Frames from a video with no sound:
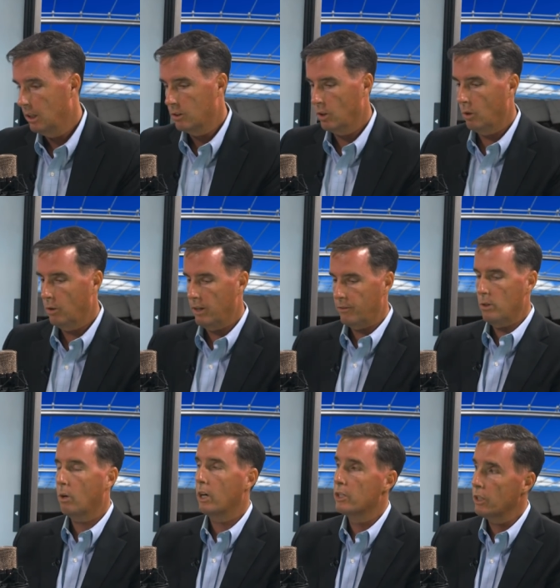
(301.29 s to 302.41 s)
So if you
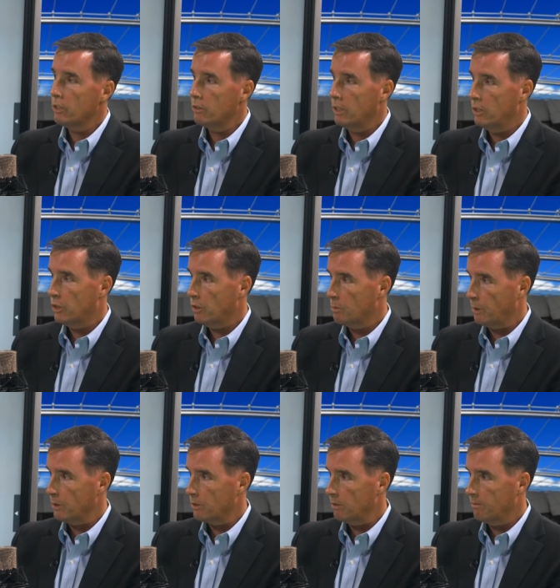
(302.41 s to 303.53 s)
are just an insurance
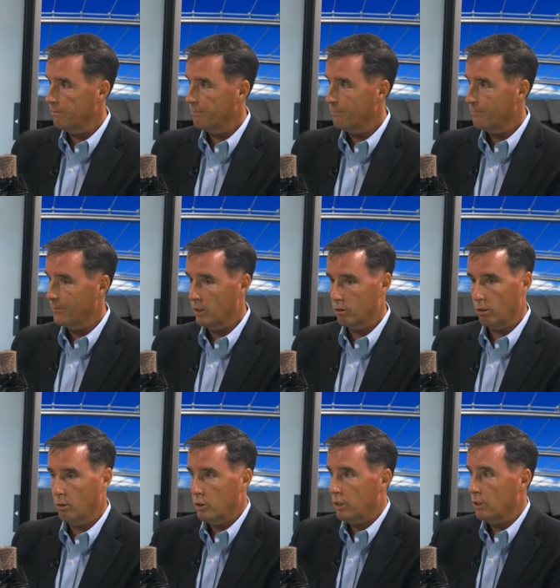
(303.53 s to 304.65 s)
person, mm -hmm. the
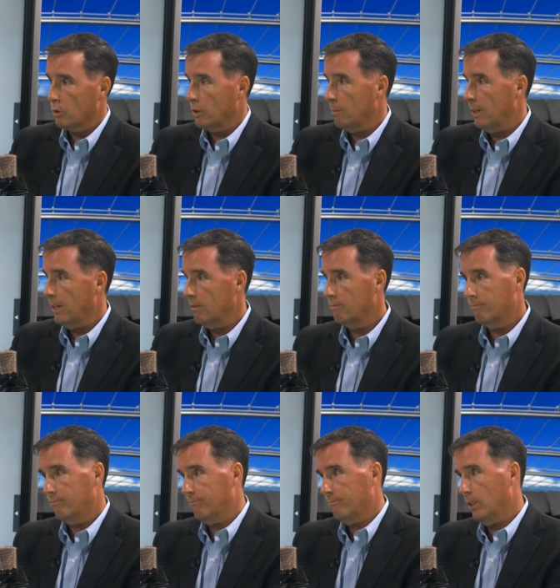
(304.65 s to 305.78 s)
solution is going to be
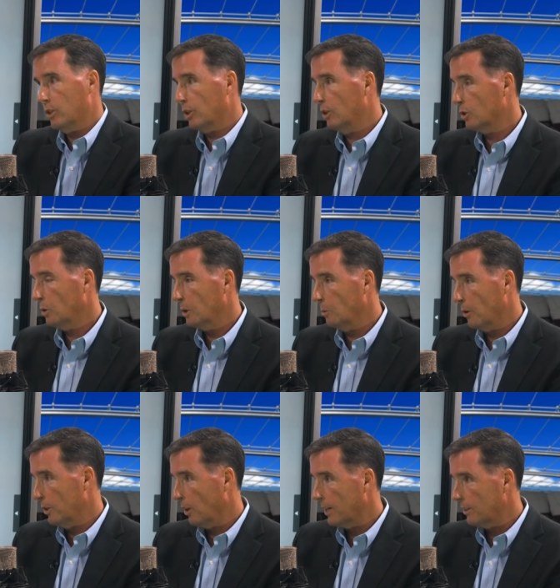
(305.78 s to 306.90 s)
insurance only, whether
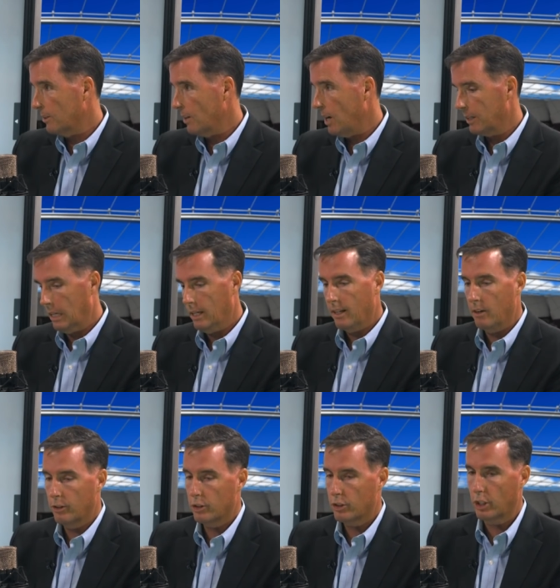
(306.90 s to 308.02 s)
you like mm -hmm. it or mm-hmm. not. If
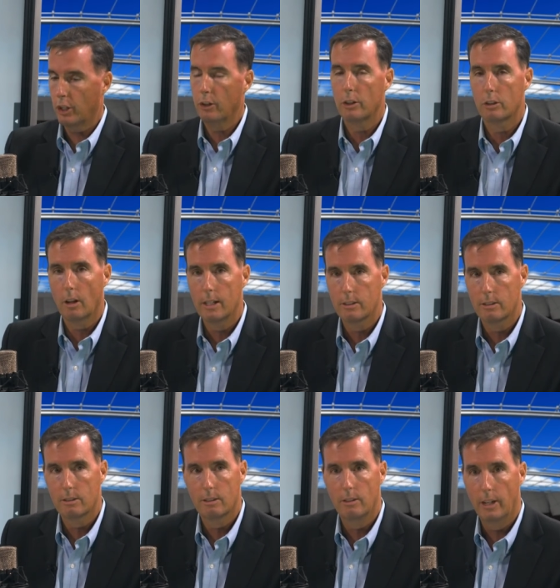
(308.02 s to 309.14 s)
you're securities licensed,
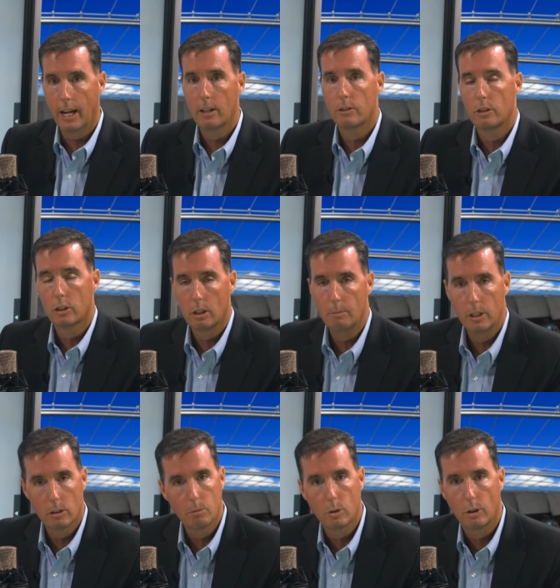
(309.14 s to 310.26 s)
the answer is going to be
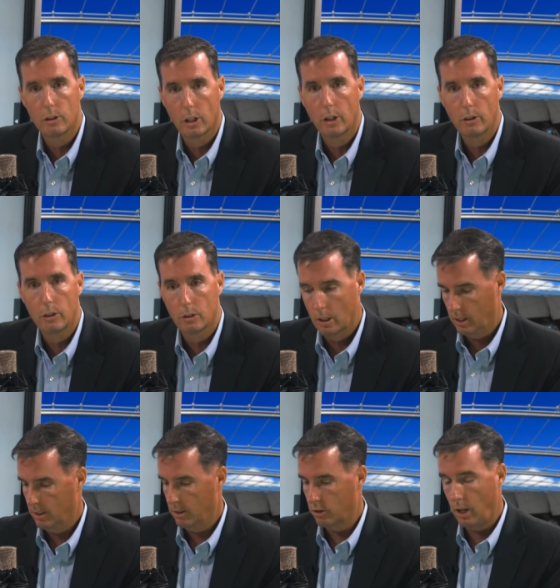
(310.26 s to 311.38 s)
some sort of securities,
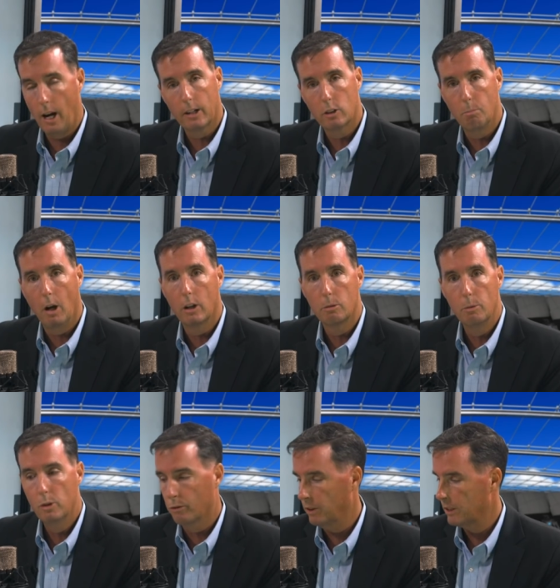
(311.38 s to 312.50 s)
stocks, bonds,
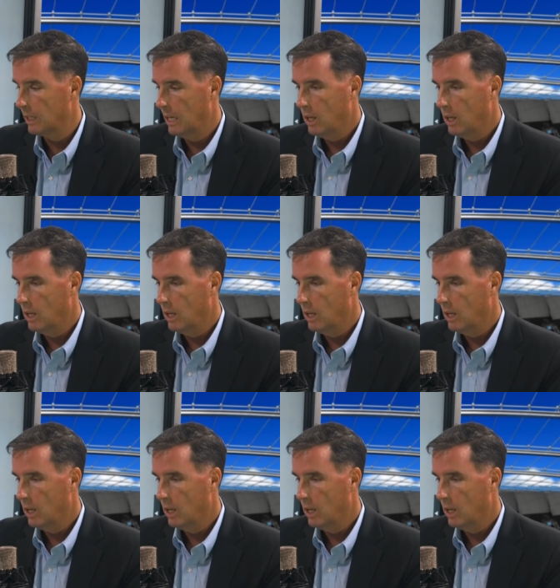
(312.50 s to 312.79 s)
mutual -hmm. fund.